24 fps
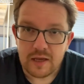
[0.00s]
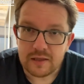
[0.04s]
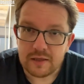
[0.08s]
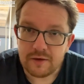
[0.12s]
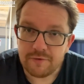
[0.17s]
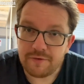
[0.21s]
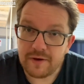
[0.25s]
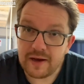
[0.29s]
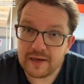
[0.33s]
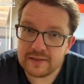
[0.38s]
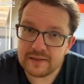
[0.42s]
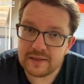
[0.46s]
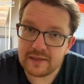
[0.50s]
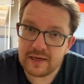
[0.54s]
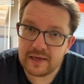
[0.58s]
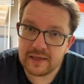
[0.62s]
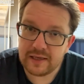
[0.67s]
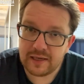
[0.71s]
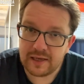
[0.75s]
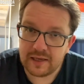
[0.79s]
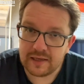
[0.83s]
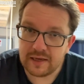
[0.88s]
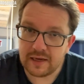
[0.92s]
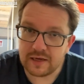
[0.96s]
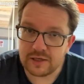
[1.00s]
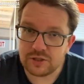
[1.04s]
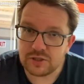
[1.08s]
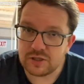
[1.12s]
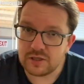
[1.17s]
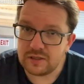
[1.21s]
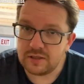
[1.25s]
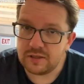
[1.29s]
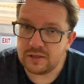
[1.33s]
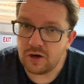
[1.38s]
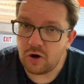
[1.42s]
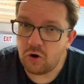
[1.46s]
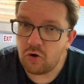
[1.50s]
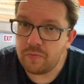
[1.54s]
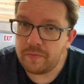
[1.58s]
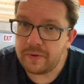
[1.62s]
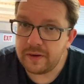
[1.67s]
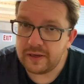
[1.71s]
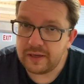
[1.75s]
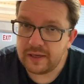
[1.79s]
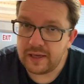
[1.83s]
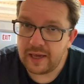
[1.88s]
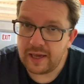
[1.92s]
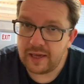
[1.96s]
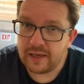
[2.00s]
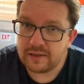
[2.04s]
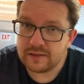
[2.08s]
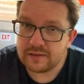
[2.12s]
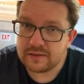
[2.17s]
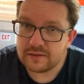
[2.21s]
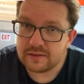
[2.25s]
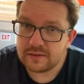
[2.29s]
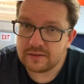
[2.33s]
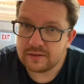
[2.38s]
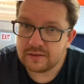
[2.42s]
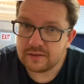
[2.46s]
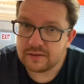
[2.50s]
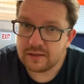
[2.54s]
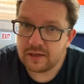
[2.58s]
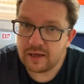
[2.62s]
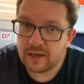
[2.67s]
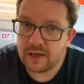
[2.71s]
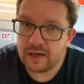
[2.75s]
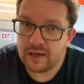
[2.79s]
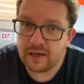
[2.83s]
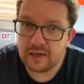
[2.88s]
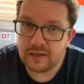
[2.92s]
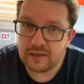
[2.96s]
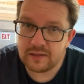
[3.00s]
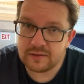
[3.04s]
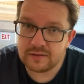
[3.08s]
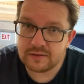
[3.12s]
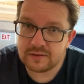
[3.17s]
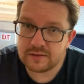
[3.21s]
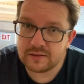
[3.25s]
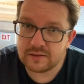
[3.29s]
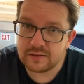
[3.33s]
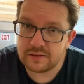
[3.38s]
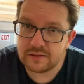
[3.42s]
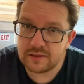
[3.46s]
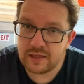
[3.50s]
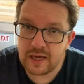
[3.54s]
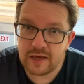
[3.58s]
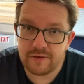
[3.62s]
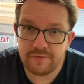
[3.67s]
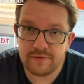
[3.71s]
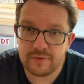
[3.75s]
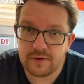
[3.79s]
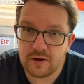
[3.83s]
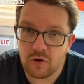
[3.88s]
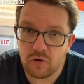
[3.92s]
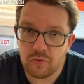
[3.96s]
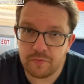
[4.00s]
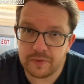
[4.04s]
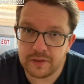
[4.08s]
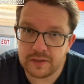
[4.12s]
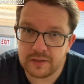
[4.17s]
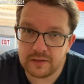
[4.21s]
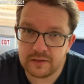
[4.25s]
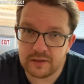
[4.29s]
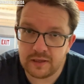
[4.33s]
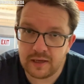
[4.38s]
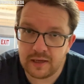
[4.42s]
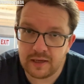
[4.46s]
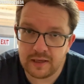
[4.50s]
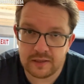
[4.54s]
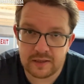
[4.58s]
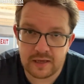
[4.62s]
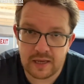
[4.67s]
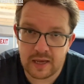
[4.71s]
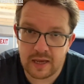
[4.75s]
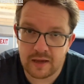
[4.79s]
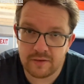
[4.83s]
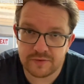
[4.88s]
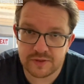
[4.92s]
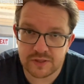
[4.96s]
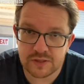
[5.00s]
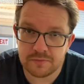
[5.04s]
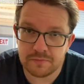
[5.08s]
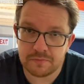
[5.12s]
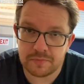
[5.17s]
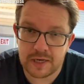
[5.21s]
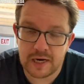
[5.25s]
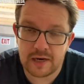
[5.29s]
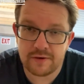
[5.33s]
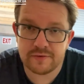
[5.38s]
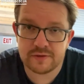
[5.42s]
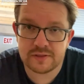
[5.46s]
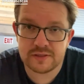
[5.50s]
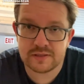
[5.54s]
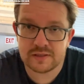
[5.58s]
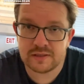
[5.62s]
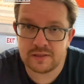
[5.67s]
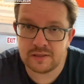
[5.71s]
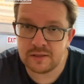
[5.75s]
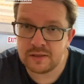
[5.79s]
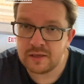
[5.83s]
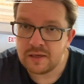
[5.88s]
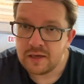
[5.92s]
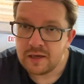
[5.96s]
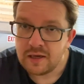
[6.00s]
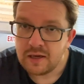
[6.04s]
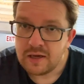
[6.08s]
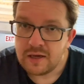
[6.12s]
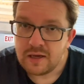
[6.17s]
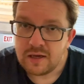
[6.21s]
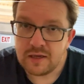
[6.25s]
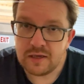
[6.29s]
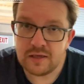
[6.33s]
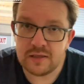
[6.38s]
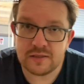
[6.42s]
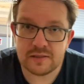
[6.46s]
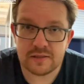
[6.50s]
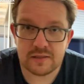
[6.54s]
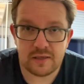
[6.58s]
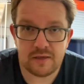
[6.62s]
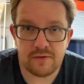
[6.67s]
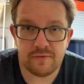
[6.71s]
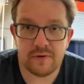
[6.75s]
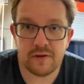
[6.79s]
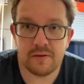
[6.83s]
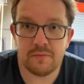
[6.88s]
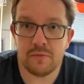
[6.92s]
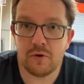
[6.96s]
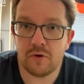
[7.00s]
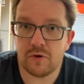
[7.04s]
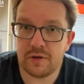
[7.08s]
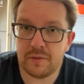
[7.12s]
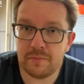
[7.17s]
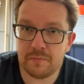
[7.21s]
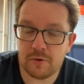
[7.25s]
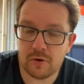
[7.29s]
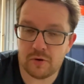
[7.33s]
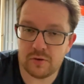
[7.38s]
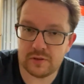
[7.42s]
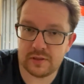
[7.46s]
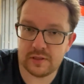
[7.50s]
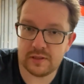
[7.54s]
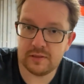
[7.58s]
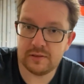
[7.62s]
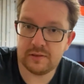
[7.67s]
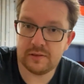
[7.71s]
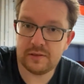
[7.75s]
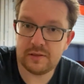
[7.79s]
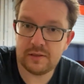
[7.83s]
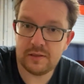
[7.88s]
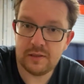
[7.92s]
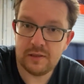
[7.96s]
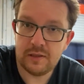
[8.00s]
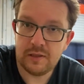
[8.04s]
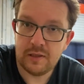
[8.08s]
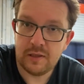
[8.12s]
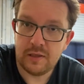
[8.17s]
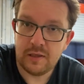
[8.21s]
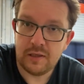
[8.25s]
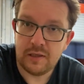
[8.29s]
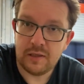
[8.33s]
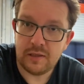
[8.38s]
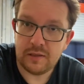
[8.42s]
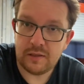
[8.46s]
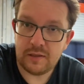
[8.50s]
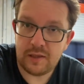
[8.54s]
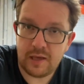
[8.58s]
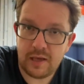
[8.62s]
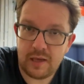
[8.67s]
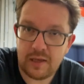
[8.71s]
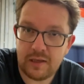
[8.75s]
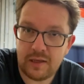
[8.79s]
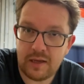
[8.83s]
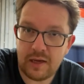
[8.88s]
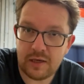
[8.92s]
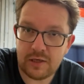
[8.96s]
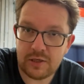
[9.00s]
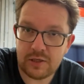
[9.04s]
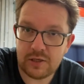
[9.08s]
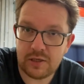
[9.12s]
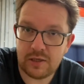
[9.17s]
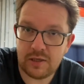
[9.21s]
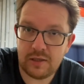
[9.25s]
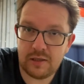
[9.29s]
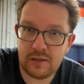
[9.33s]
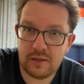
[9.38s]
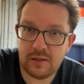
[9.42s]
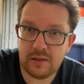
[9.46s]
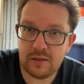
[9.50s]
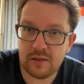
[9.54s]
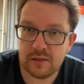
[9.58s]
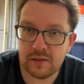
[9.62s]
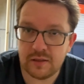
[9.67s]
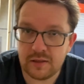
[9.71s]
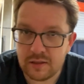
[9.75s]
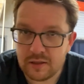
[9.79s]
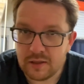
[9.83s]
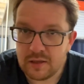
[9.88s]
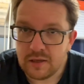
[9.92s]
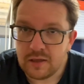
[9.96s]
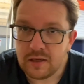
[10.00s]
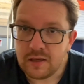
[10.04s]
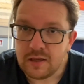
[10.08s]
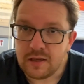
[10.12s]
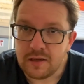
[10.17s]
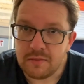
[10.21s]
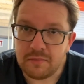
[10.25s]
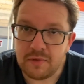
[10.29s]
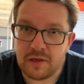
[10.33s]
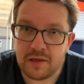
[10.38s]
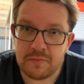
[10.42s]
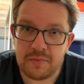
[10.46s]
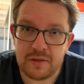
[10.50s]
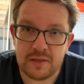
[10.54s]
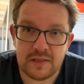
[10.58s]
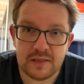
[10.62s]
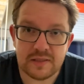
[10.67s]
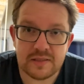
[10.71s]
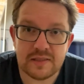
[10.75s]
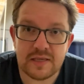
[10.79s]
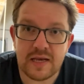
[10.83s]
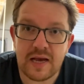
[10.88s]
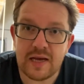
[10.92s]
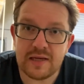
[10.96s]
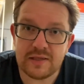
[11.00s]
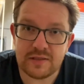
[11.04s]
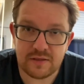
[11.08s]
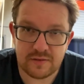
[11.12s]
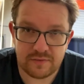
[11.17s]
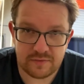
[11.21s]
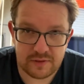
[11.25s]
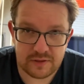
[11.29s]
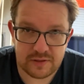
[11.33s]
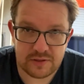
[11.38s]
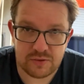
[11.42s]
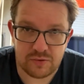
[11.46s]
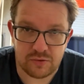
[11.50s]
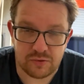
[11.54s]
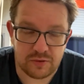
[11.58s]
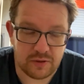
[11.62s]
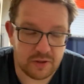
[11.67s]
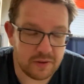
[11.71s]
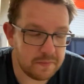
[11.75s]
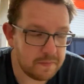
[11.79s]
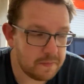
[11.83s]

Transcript: the fact that I can actually open gate and have it open and have some privacy is even more important than actually maybe the size of the studio.